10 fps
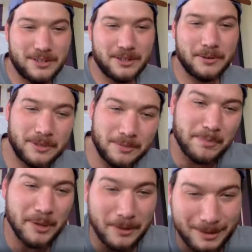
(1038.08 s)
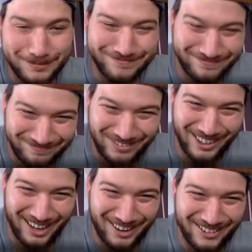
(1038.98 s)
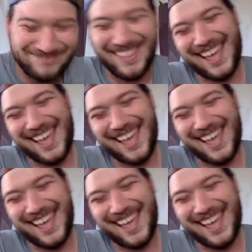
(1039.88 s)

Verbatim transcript: to your own computer for an hour? Nah.